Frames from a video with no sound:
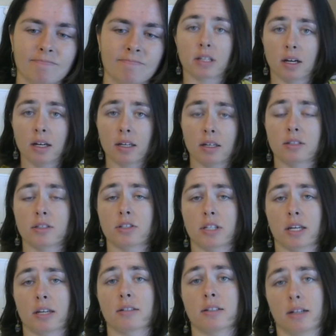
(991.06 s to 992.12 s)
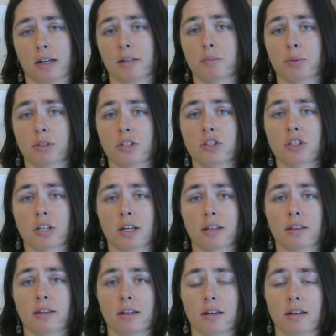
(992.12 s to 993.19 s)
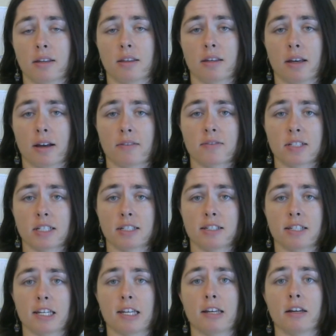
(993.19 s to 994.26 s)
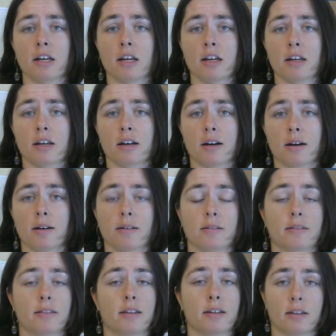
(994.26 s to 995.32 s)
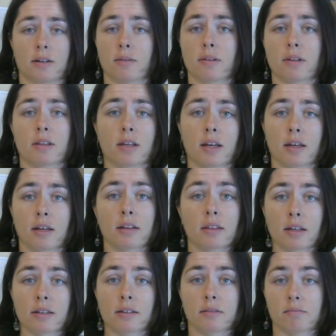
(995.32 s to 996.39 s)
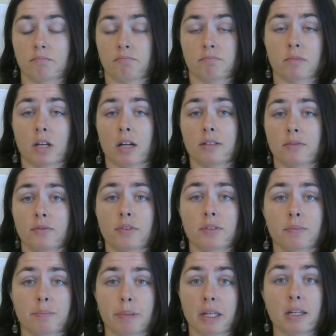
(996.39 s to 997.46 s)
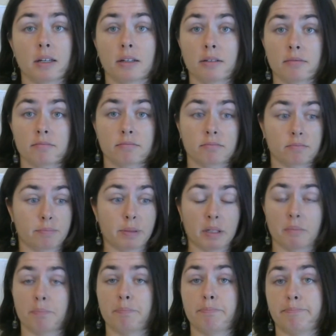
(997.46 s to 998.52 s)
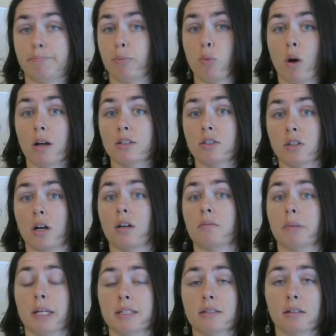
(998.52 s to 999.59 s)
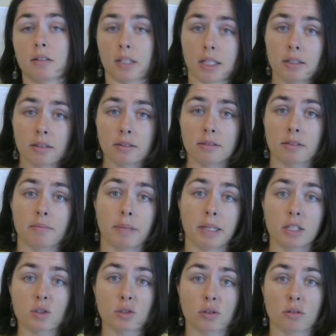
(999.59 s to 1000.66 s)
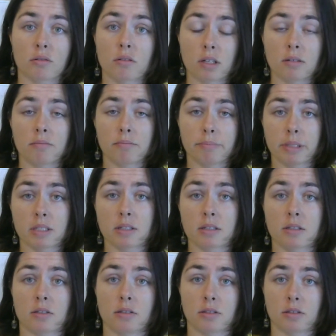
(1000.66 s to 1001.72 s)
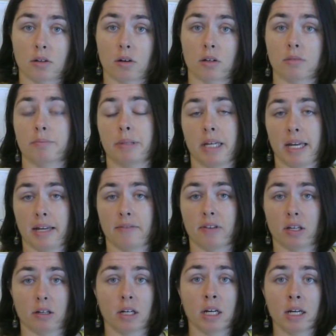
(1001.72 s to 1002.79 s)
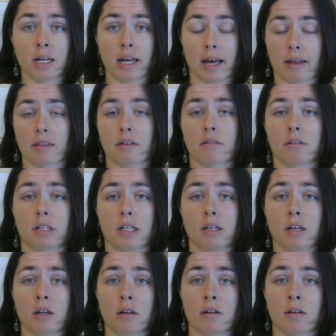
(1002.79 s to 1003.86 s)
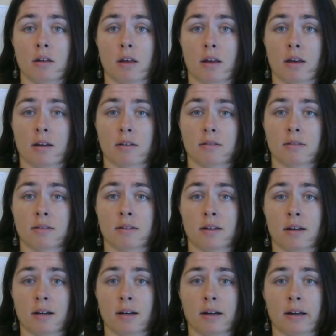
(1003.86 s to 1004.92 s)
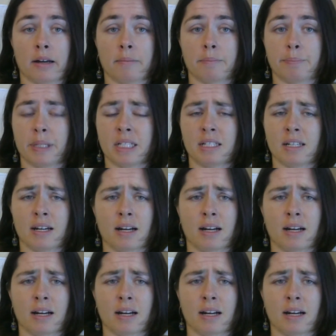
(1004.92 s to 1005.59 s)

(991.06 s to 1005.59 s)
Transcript: I understand and I appreciate the FTC, that they kind of be a watchdog, basically, to make sure that businesses are behaving ethically, but